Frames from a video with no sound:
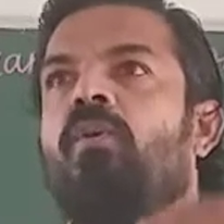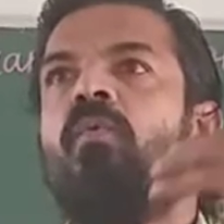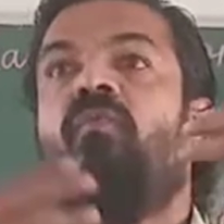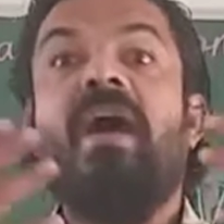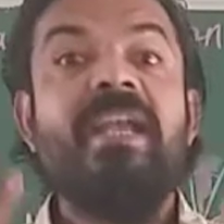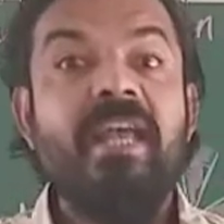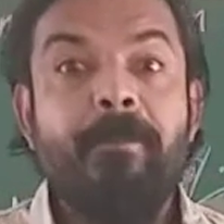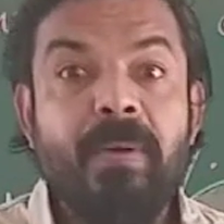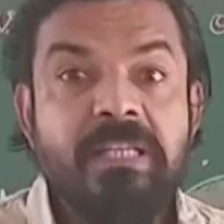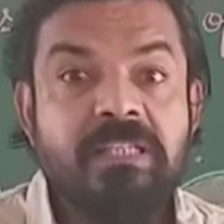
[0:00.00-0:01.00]
Why it
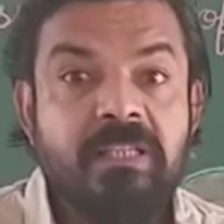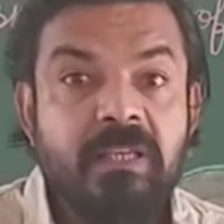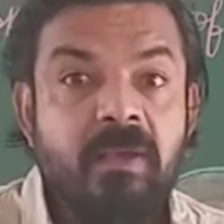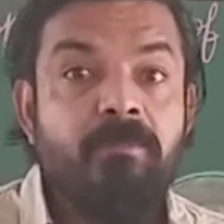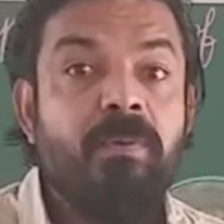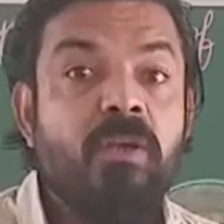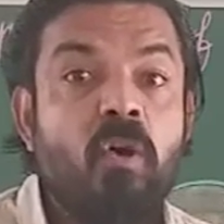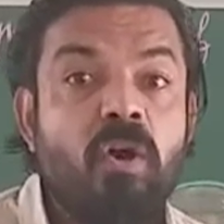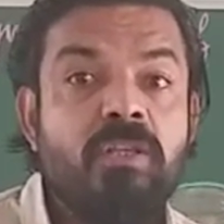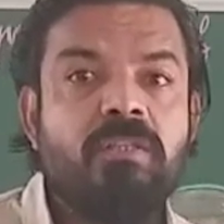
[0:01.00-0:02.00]
happens?
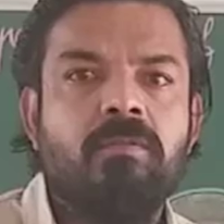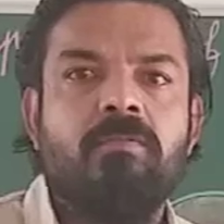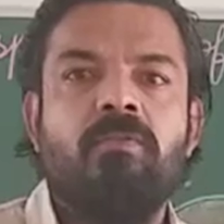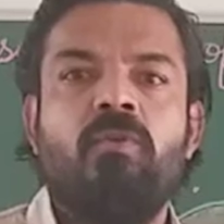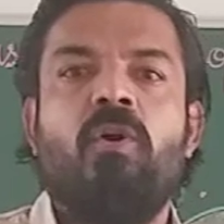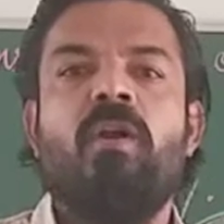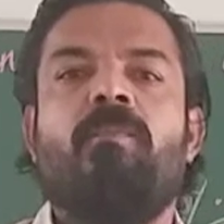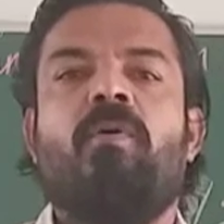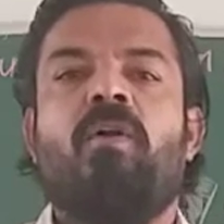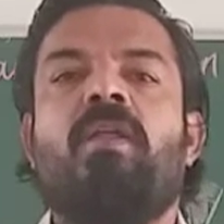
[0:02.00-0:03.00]
Because
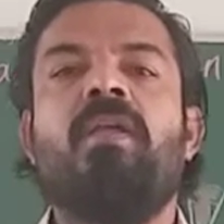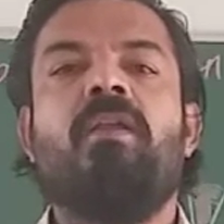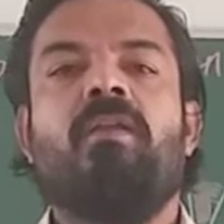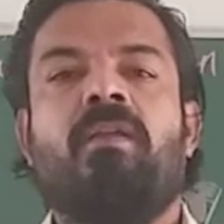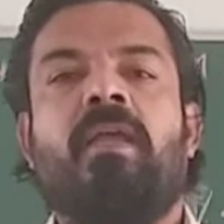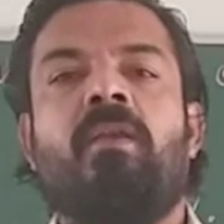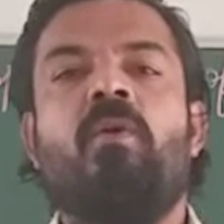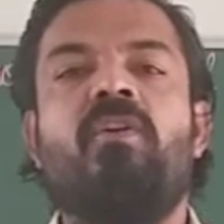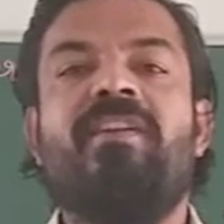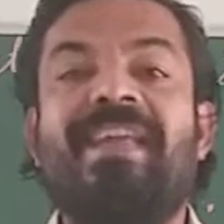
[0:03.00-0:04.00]
your body
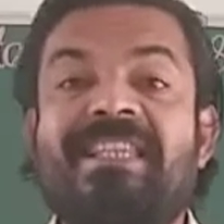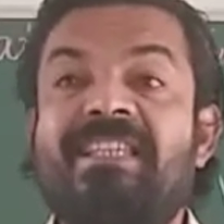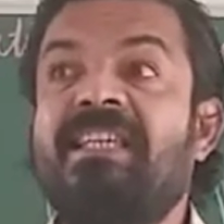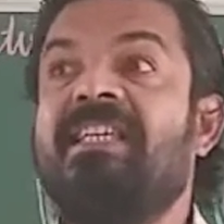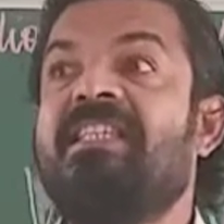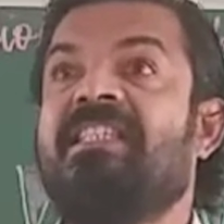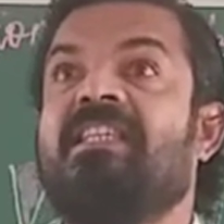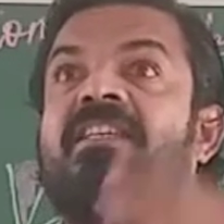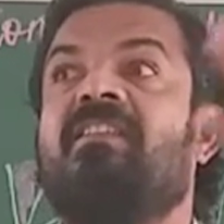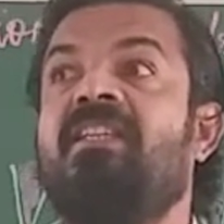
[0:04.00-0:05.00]
cannot
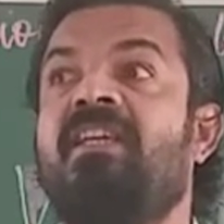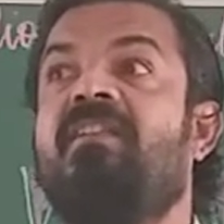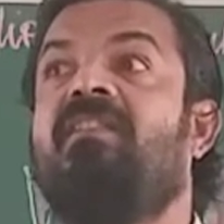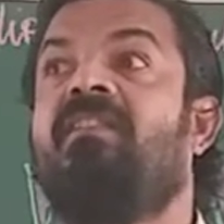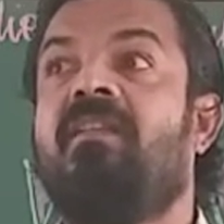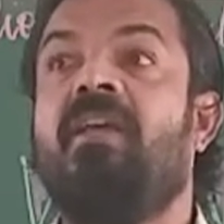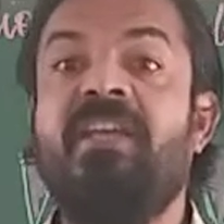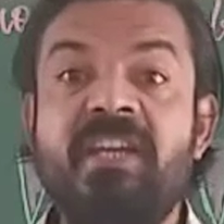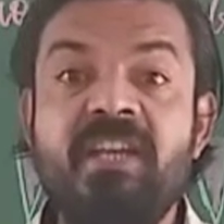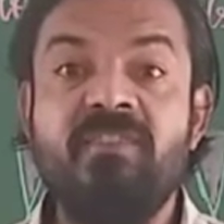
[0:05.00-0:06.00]
resist the
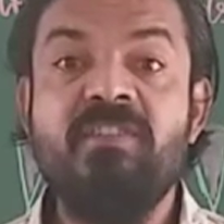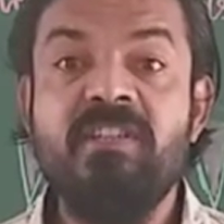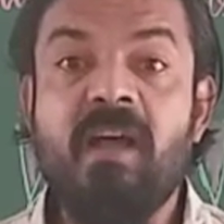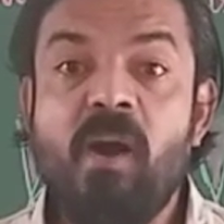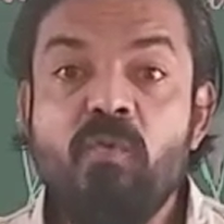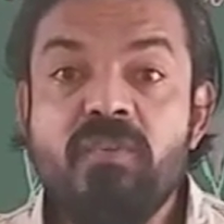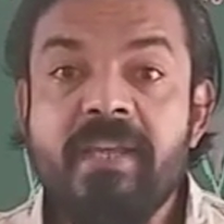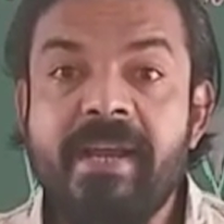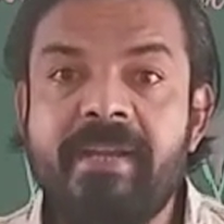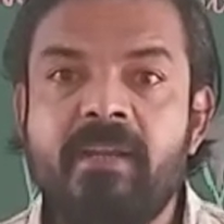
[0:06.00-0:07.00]
heat which is
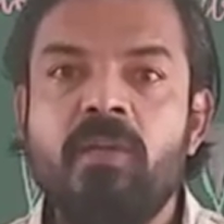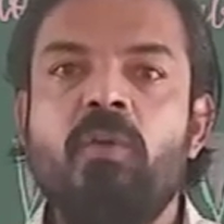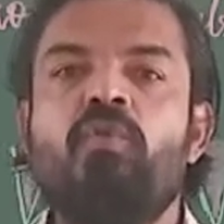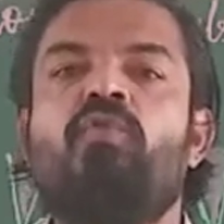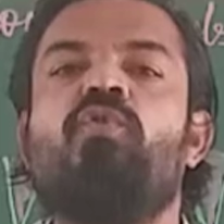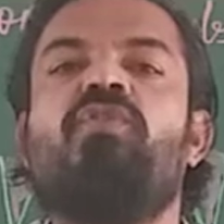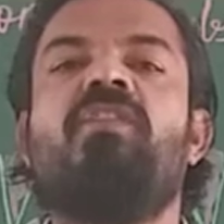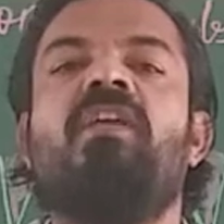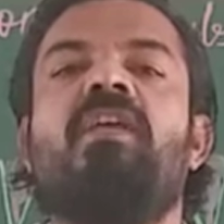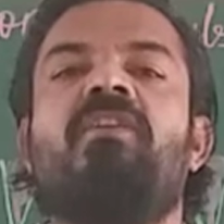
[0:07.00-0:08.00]
outside. So
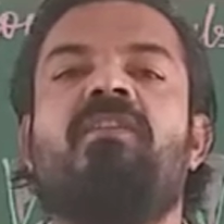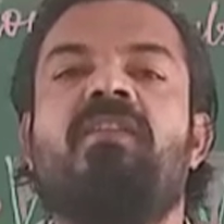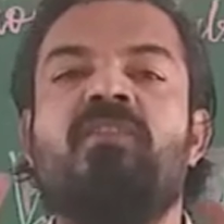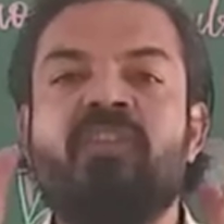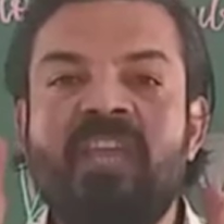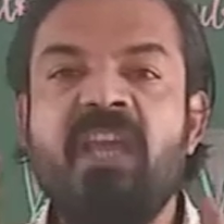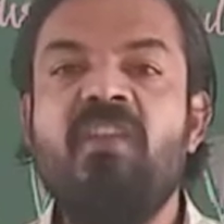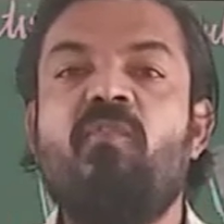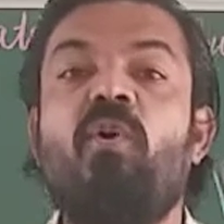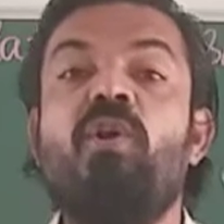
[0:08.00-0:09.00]
the
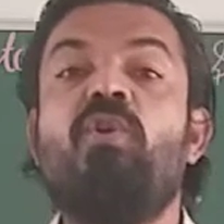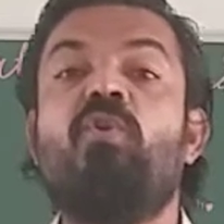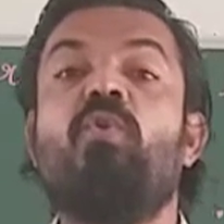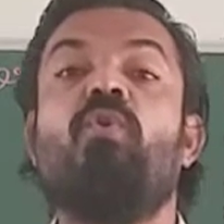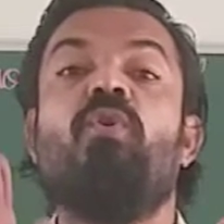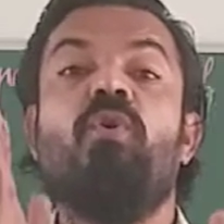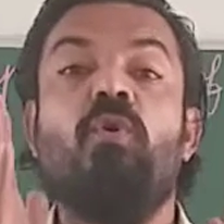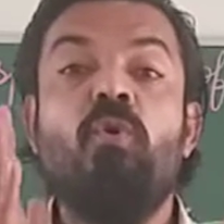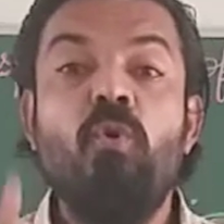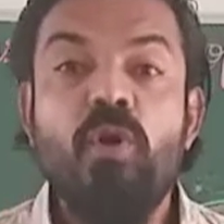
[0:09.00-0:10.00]
skin want
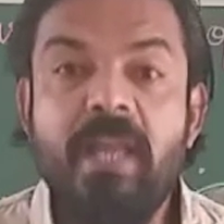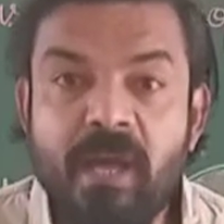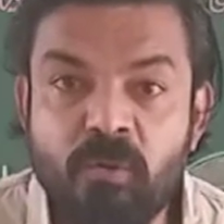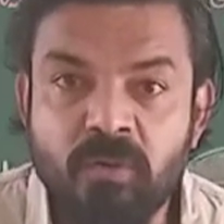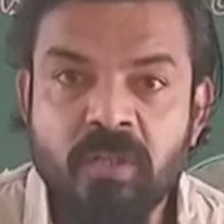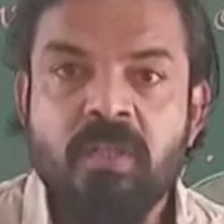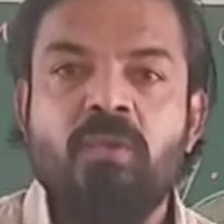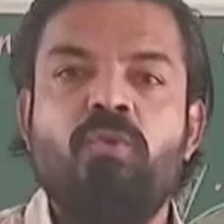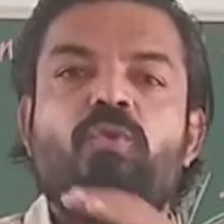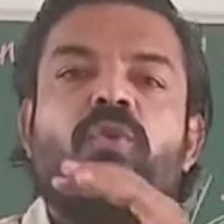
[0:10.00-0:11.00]
to cool
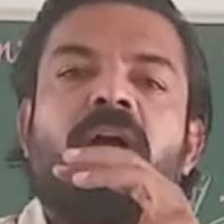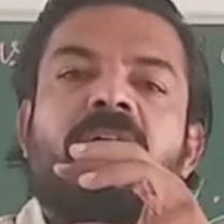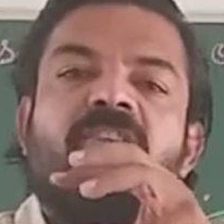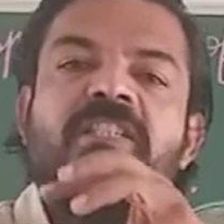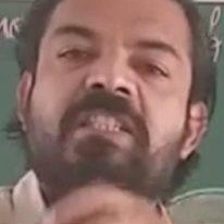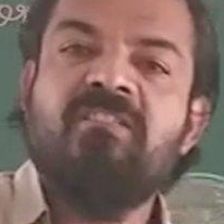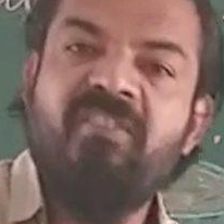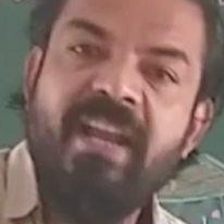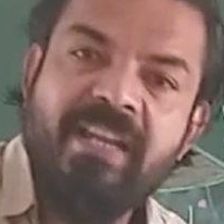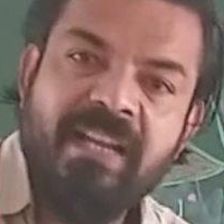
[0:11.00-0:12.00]
down. You have a
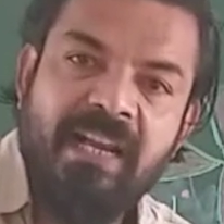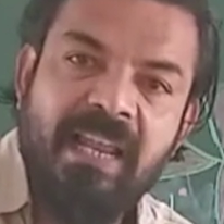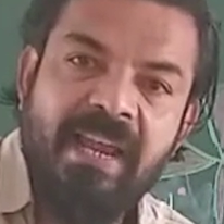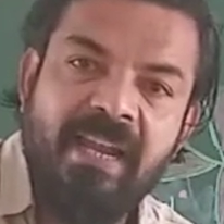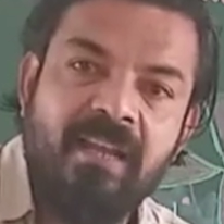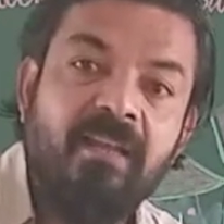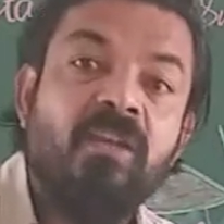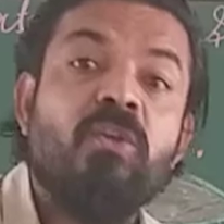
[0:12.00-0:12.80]
sweat gland.